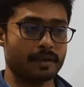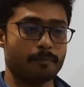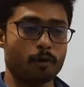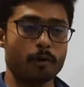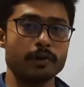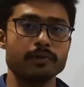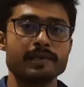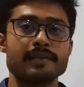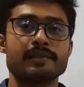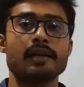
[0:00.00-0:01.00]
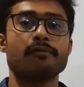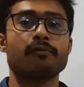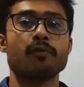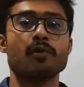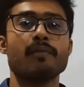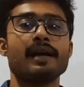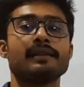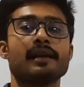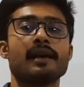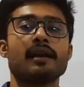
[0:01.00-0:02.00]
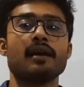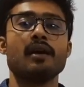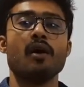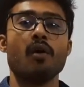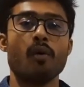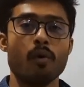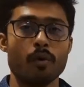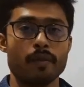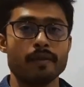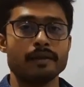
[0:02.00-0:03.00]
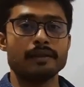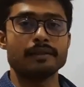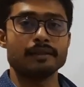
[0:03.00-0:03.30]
produces their food by their own.